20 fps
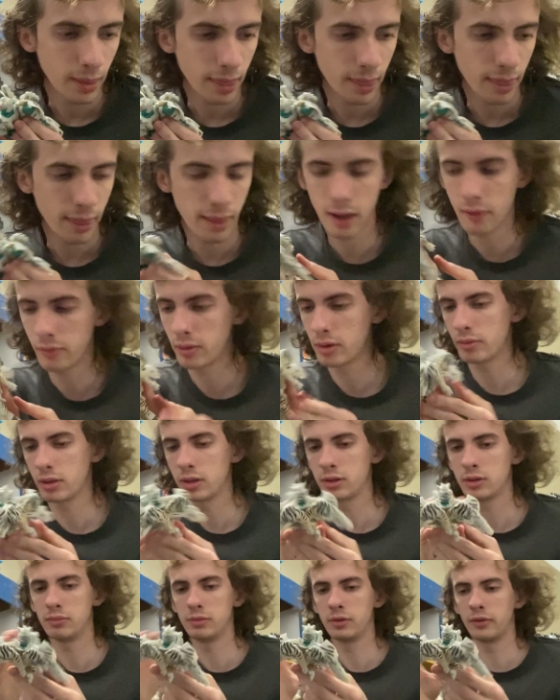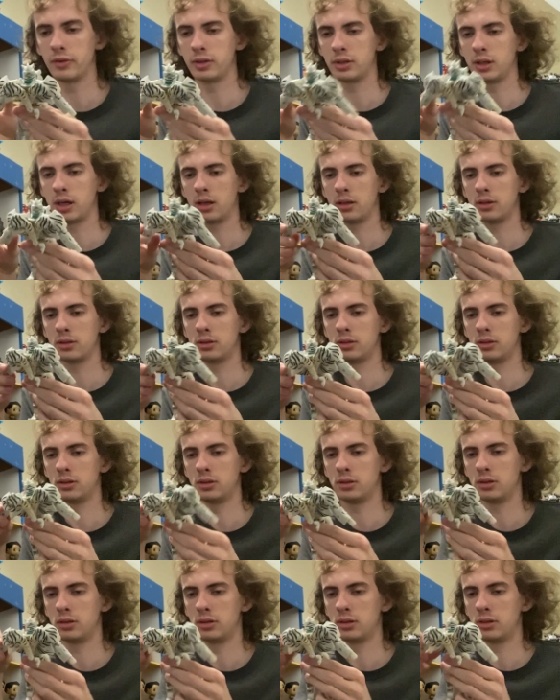Then we want to move his hands
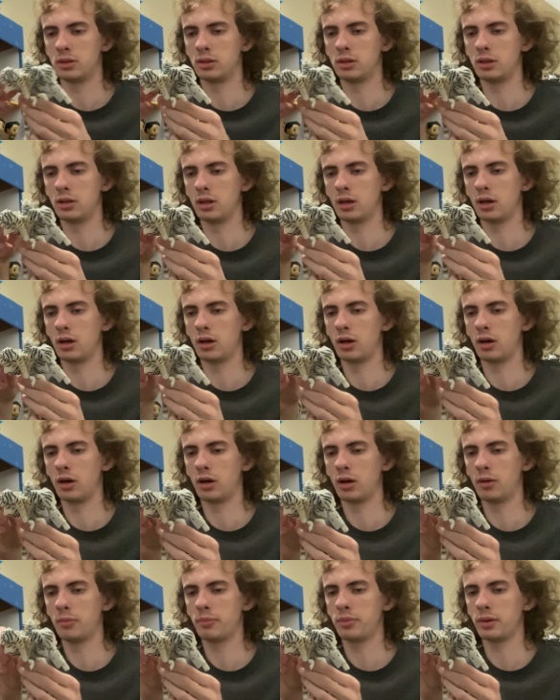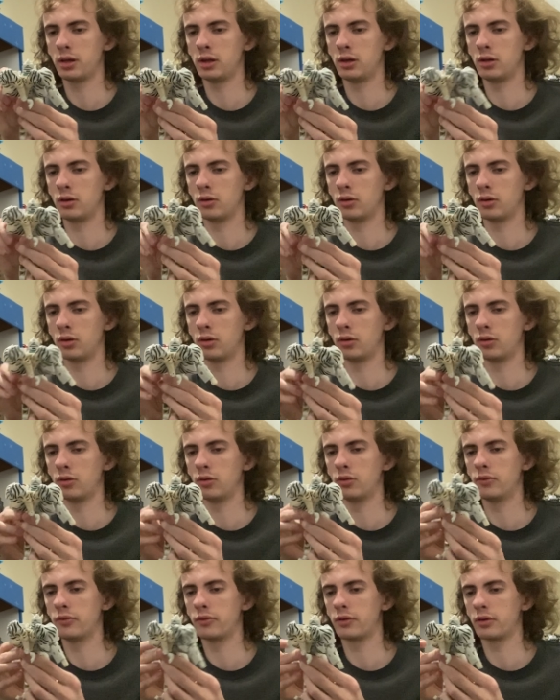up and
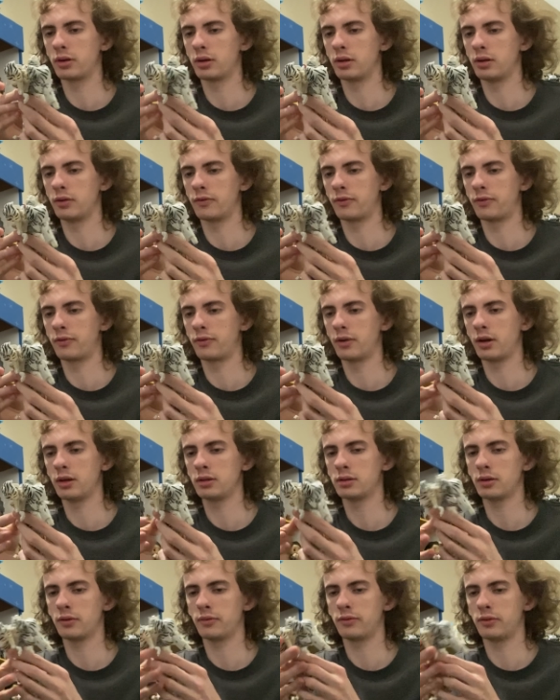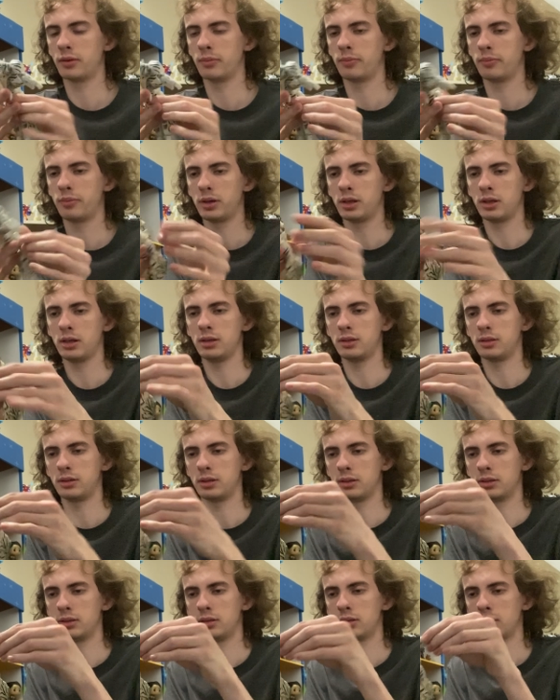over in front of the
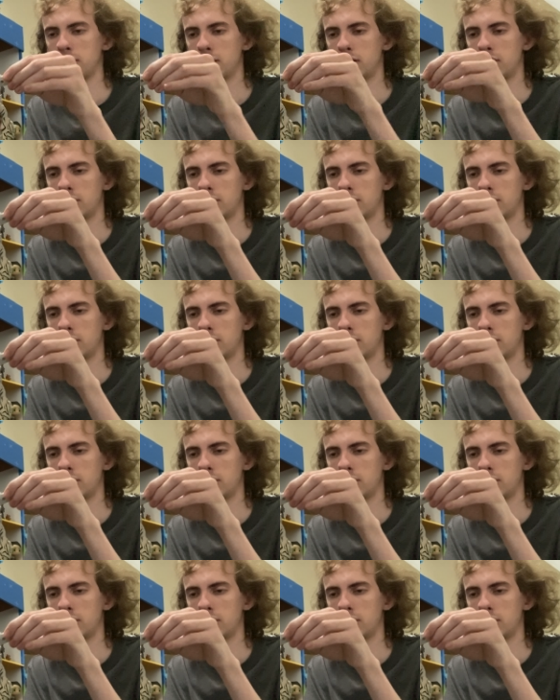pieces